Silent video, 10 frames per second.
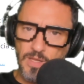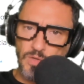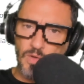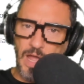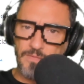
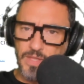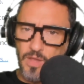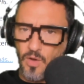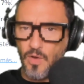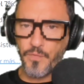You have
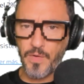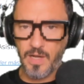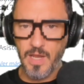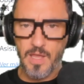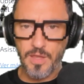the
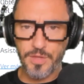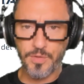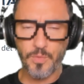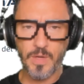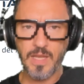offer
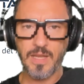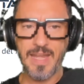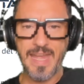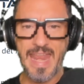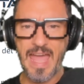3
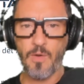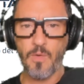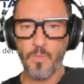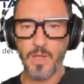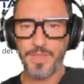now
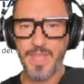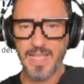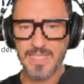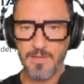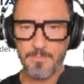with
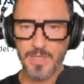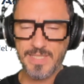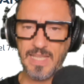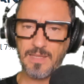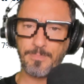that
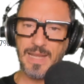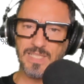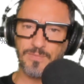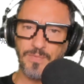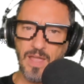7%
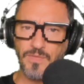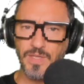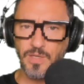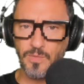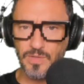plus
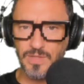€5